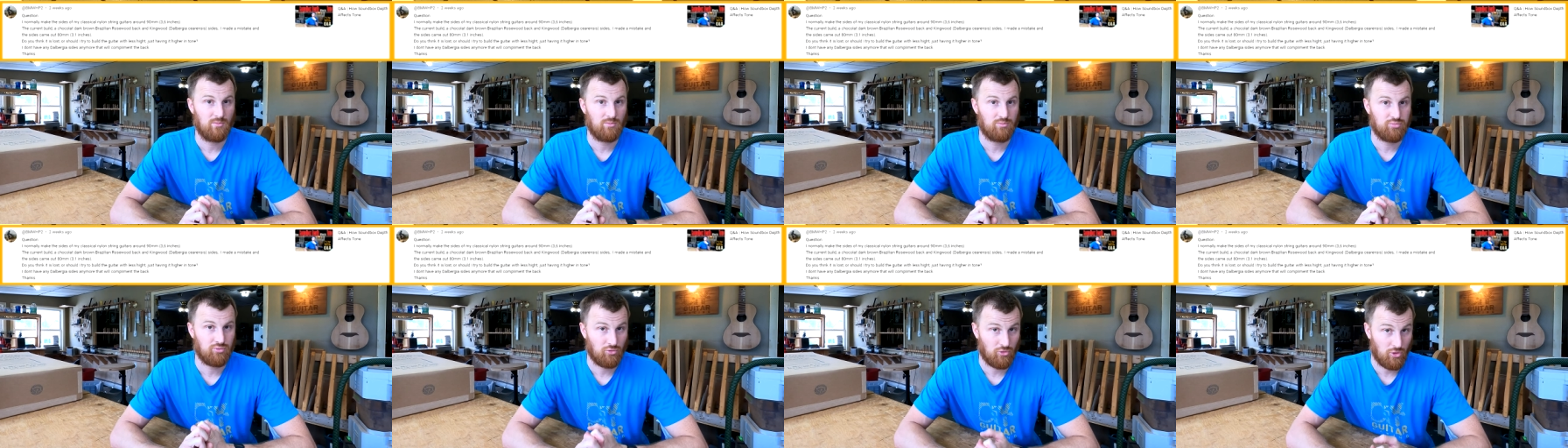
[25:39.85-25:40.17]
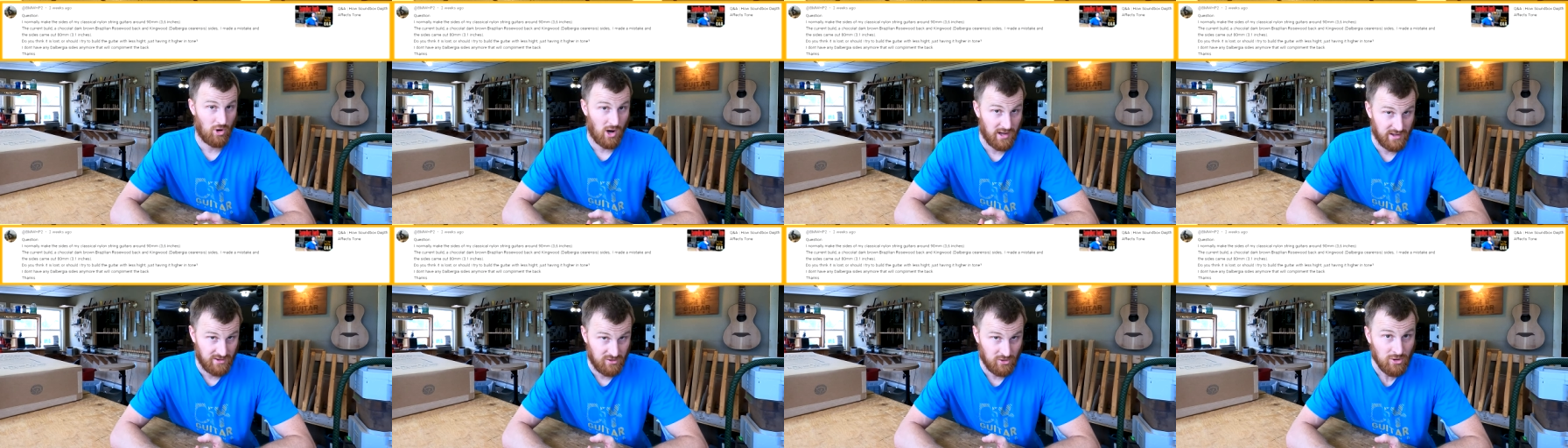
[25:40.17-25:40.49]

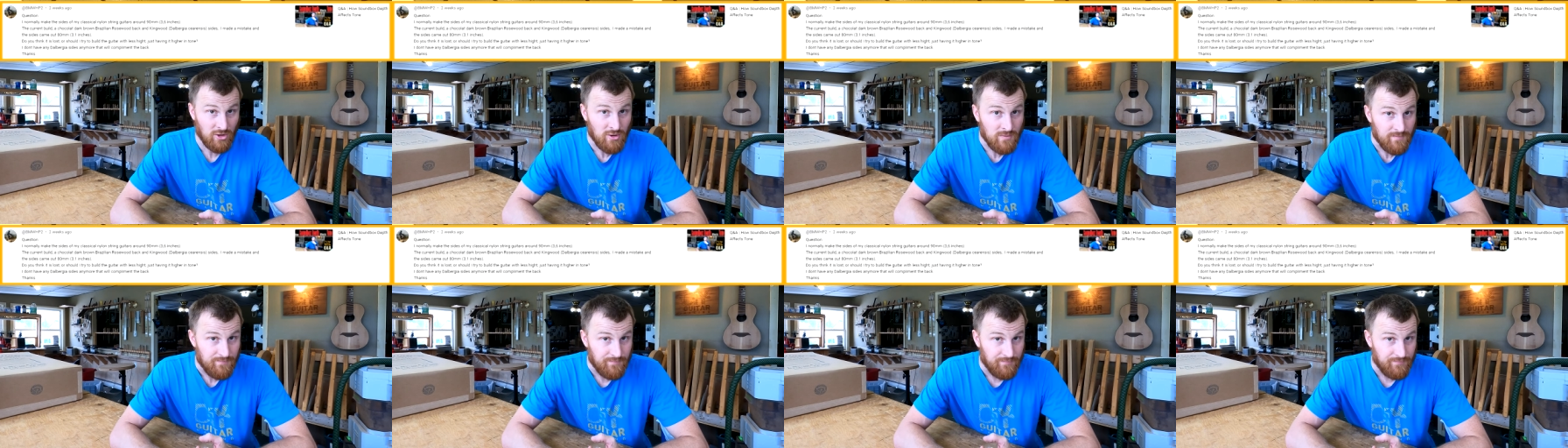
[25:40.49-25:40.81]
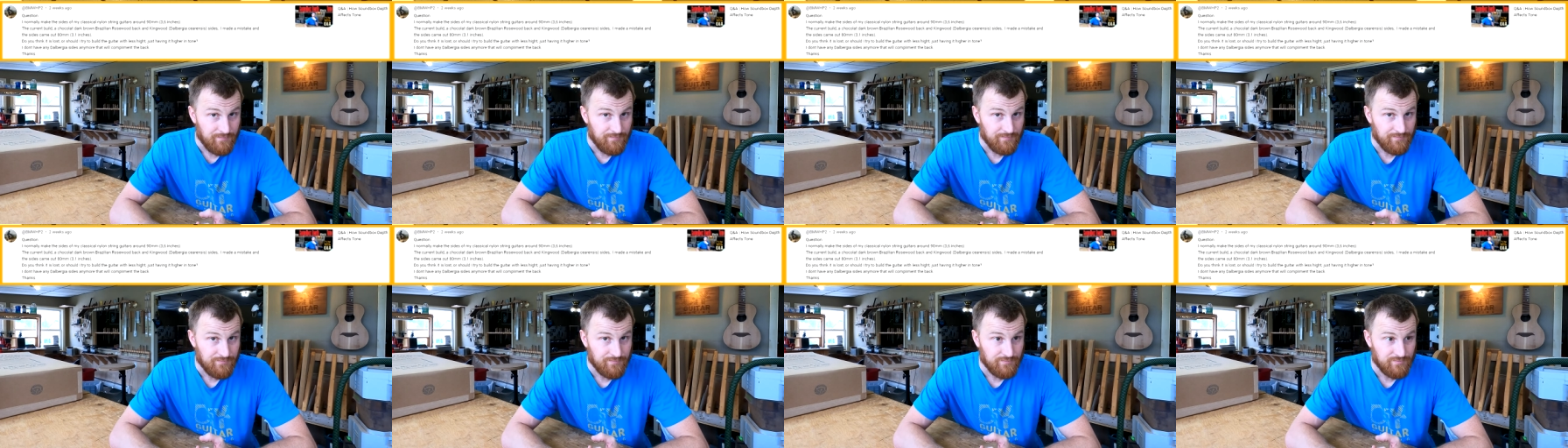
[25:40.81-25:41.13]
brighter,
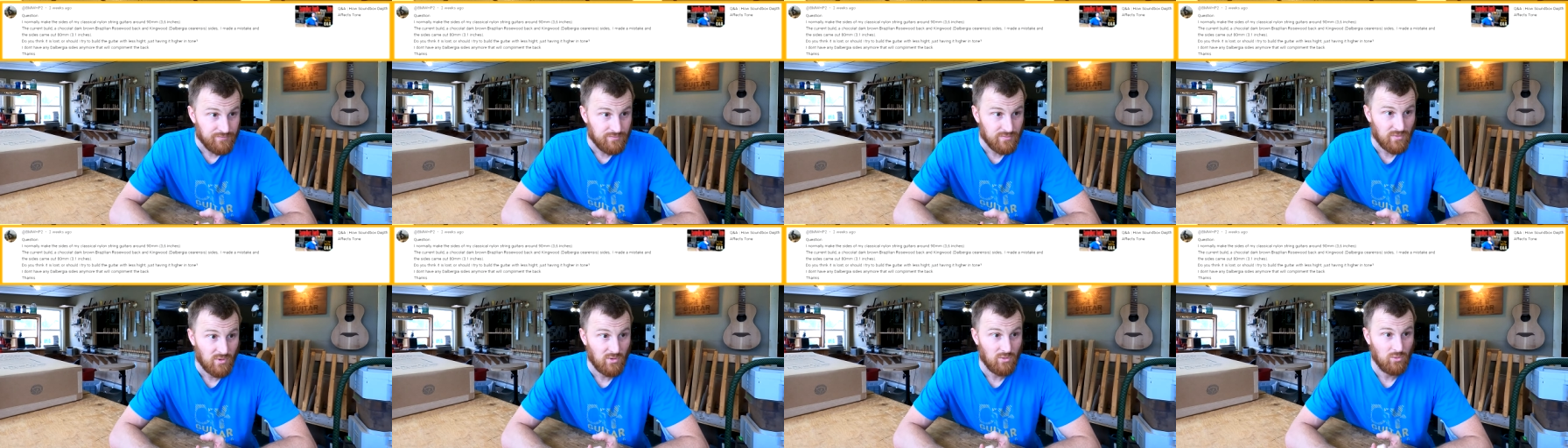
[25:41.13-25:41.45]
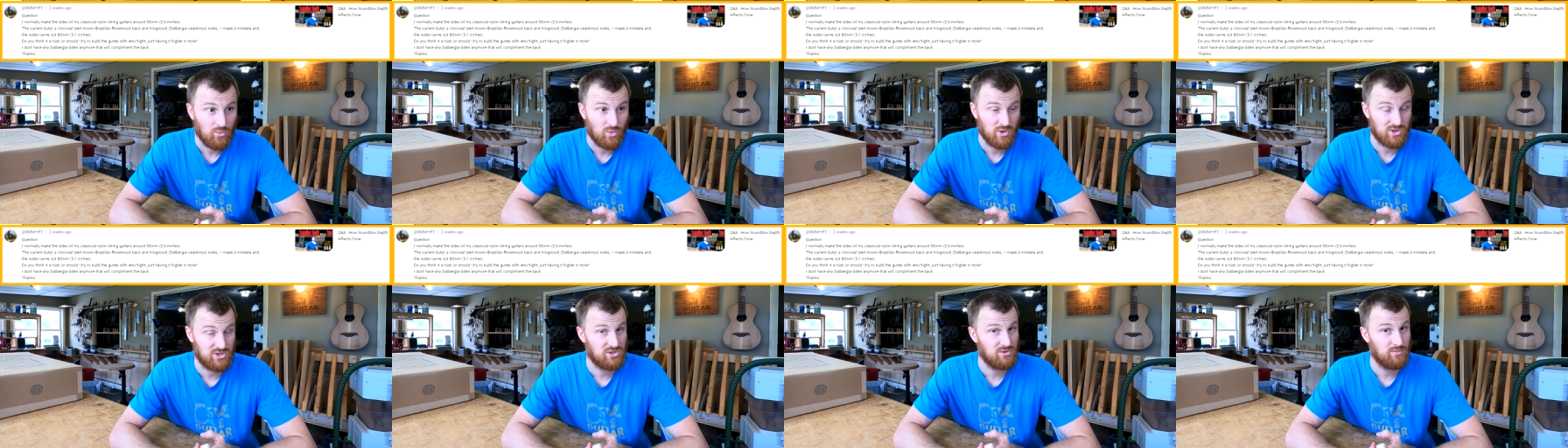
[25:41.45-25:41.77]

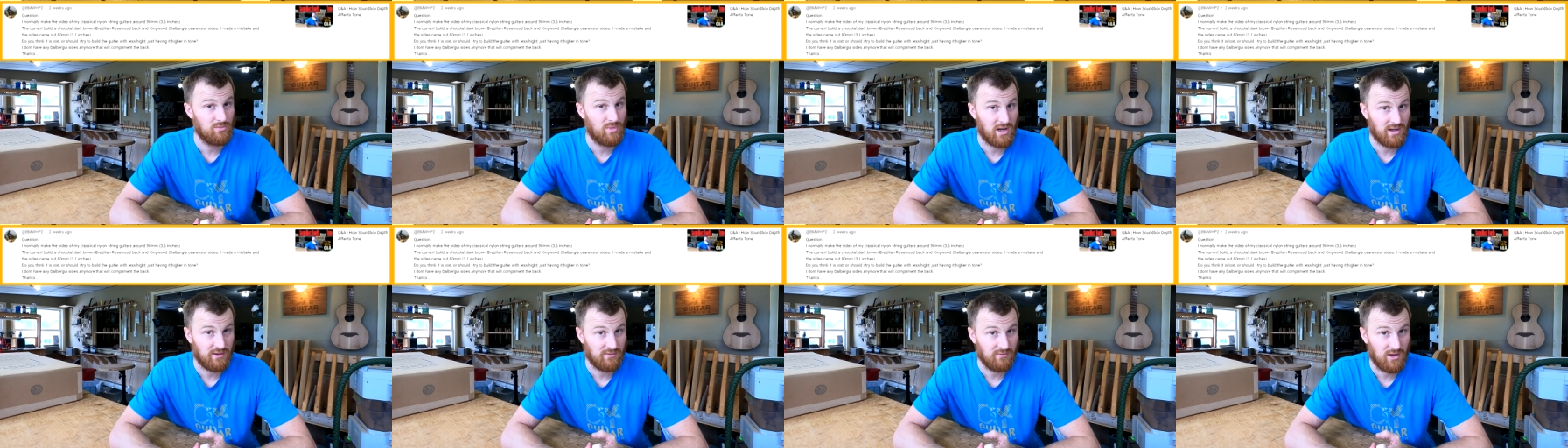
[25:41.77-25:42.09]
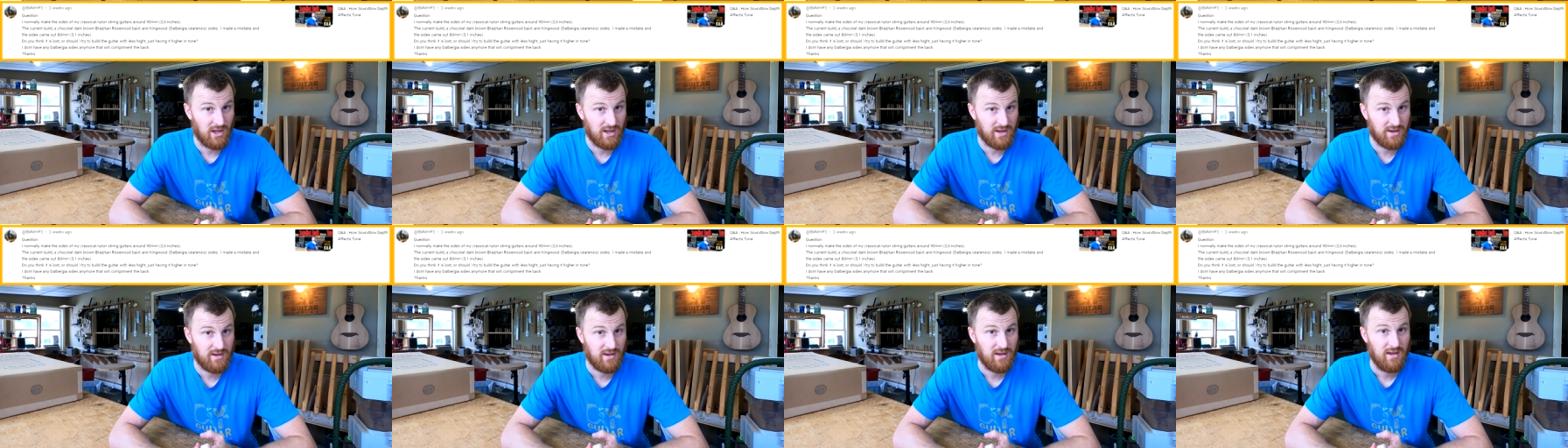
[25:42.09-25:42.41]
which you might
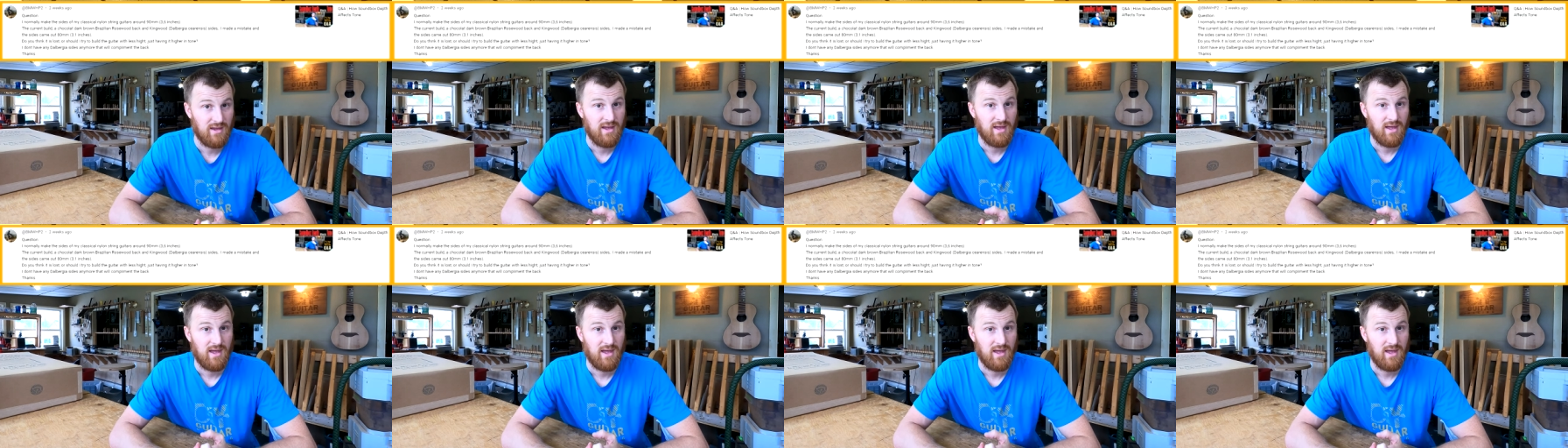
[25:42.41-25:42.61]
like.